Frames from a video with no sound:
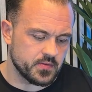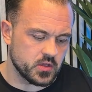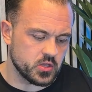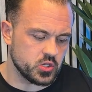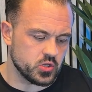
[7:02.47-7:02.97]

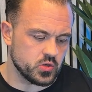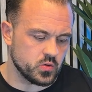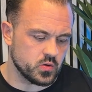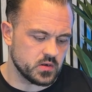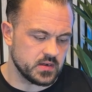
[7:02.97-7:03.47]
that
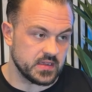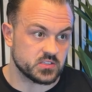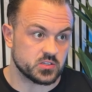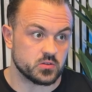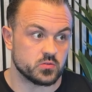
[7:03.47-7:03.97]
you need
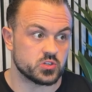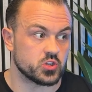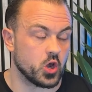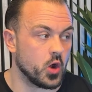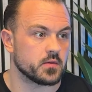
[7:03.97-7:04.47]
to
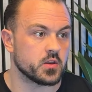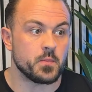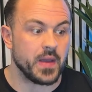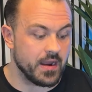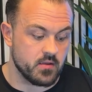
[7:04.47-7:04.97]
stop
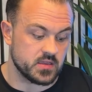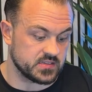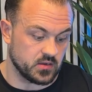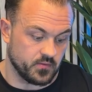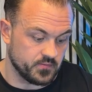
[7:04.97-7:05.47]
comparing
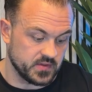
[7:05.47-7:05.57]
yourself.